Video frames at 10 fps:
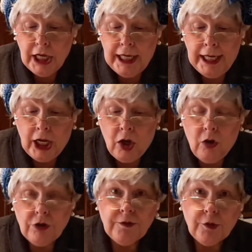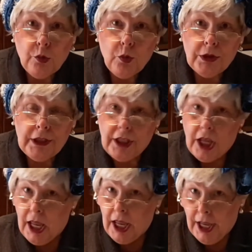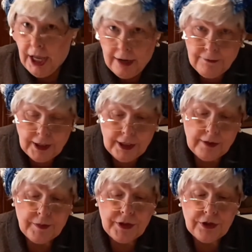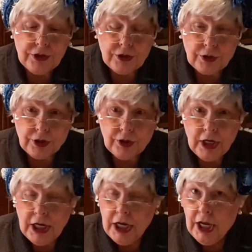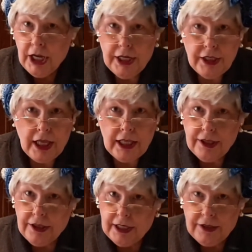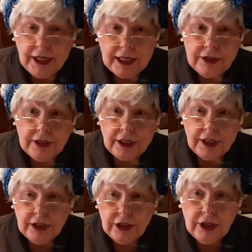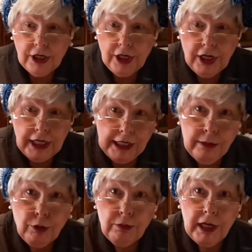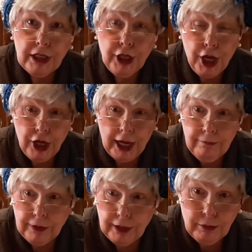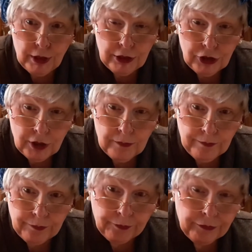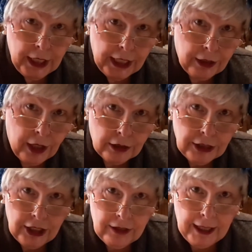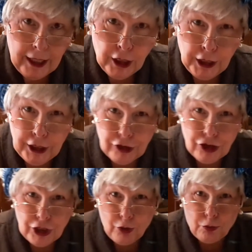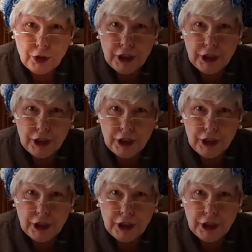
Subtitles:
It calls for 1.5 cups of sugar. And I think that's, Hammerman can't have that much. And I'll tell you that, Lynn, she don't